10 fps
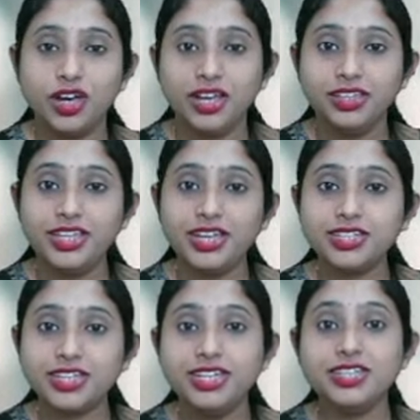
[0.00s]

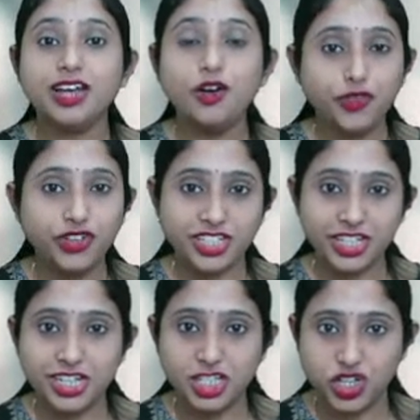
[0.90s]
this is a
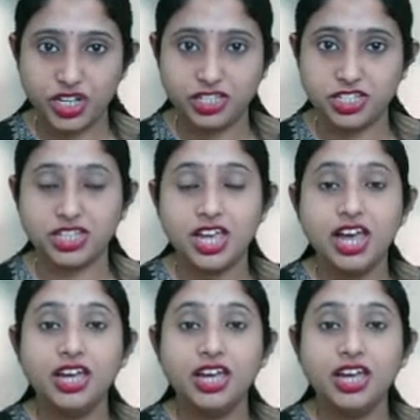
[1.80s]
physical change.